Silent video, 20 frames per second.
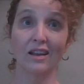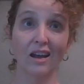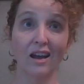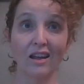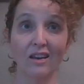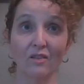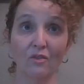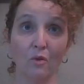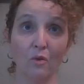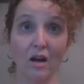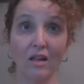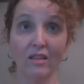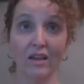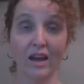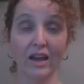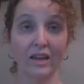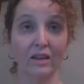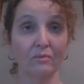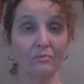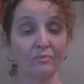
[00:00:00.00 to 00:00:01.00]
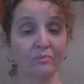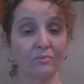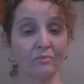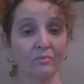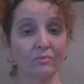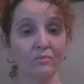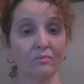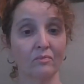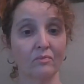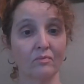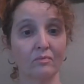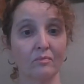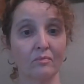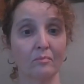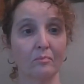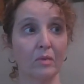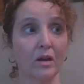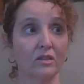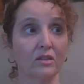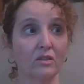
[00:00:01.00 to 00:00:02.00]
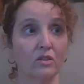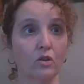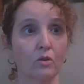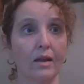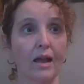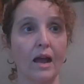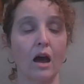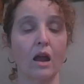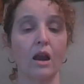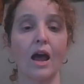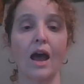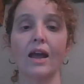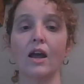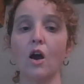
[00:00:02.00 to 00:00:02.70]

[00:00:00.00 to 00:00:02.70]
kind of while I putzed around.